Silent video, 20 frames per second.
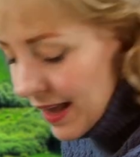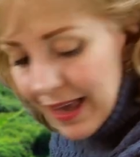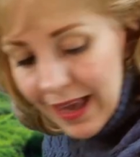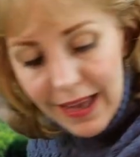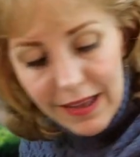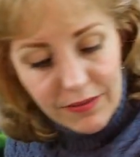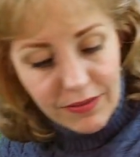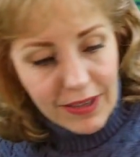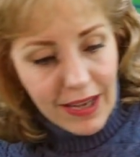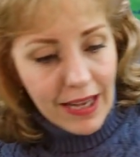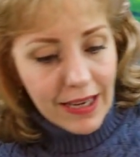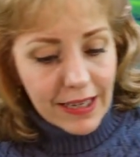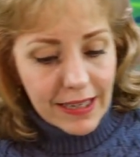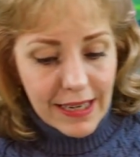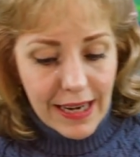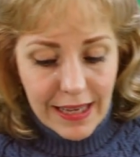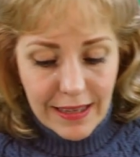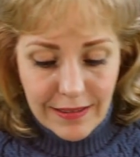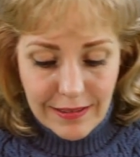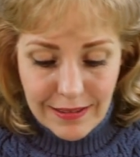I've got a
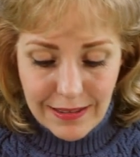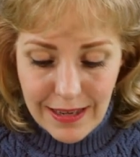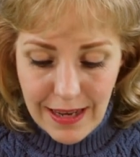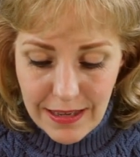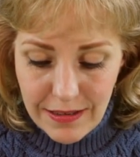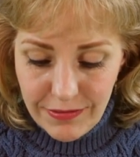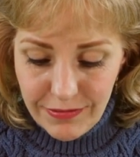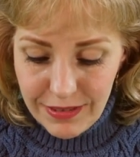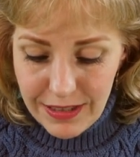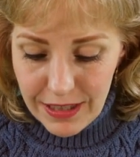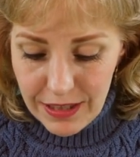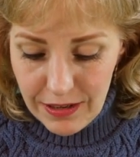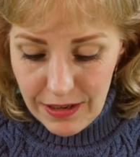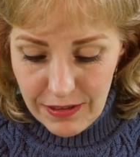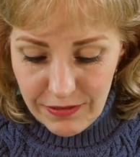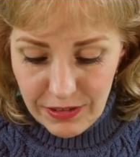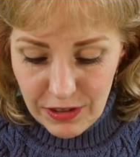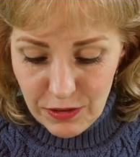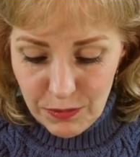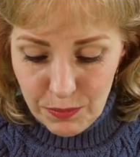nice knife here.
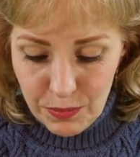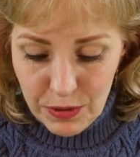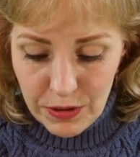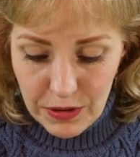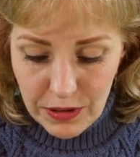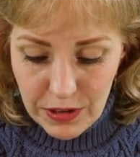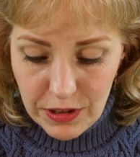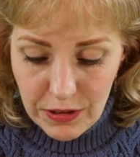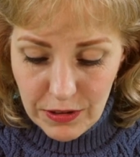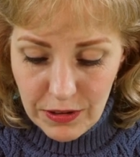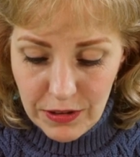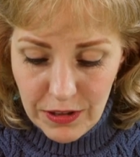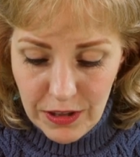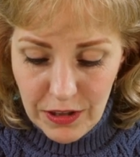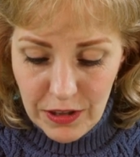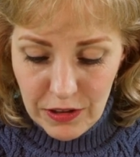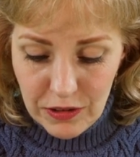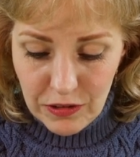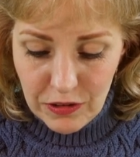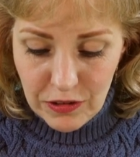I've just put a little
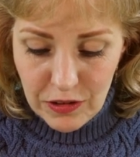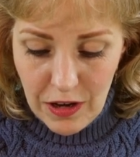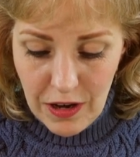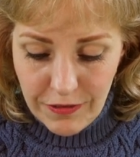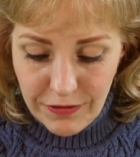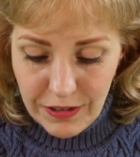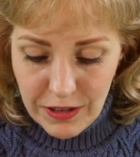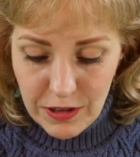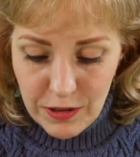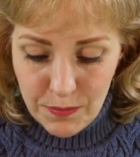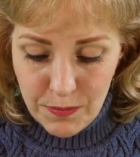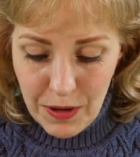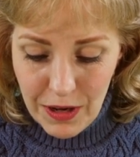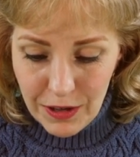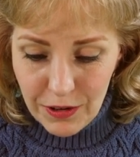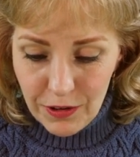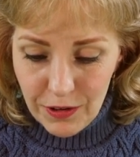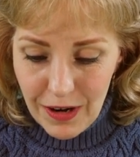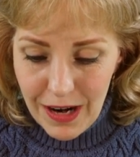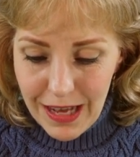softened
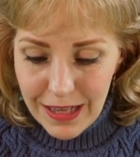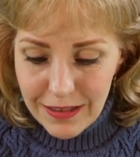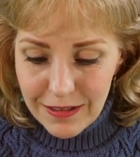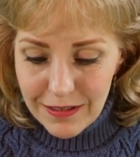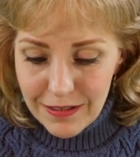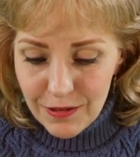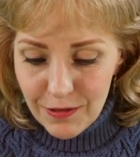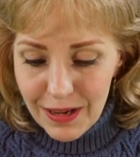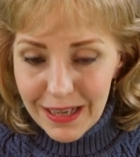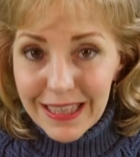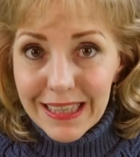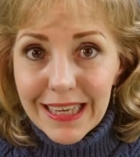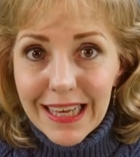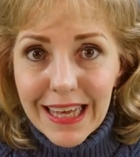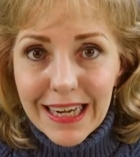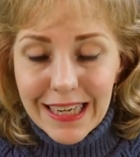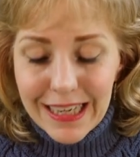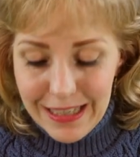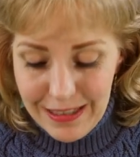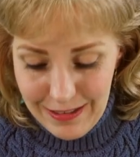butter on so I can
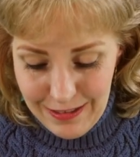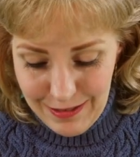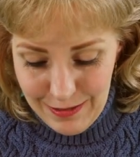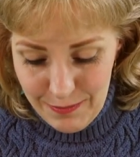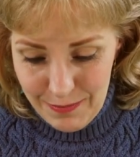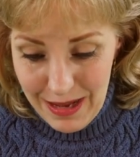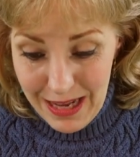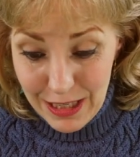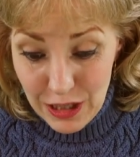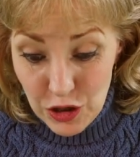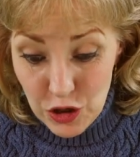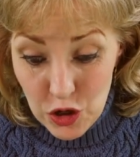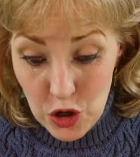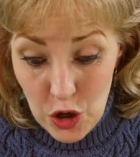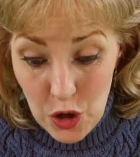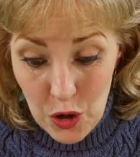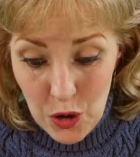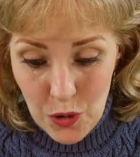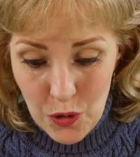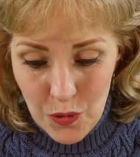get it into my
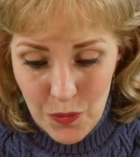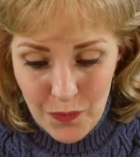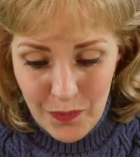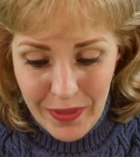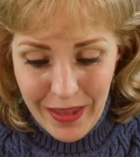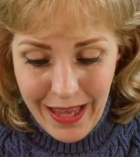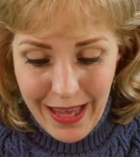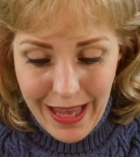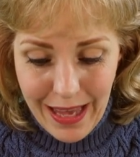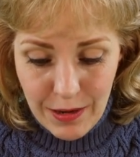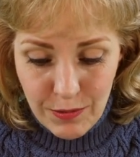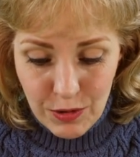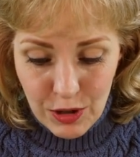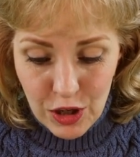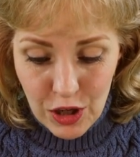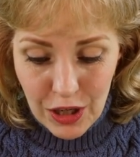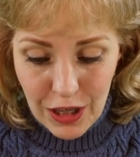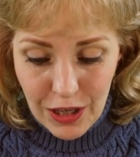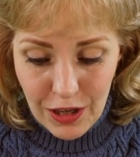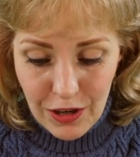dough. And we're
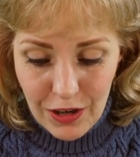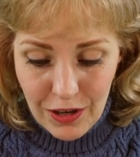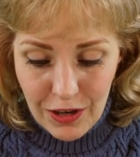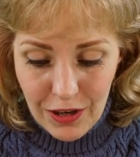gonna